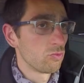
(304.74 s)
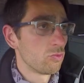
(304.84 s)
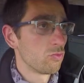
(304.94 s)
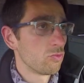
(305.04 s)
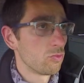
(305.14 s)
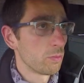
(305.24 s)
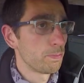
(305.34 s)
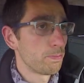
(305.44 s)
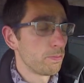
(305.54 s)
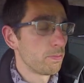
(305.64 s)
knows,
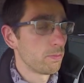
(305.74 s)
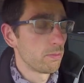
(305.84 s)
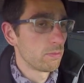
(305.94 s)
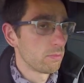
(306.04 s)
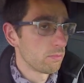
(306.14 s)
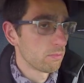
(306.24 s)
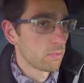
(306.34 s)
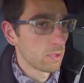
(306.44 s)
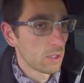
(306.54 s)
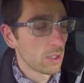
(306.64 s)
but it is
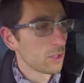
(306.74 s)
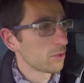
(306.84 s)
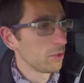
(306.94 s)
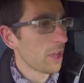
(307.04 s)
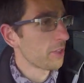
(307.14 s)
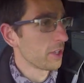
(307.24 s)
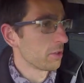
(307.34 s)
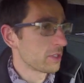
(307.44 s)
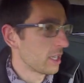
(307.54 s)
the town of light in New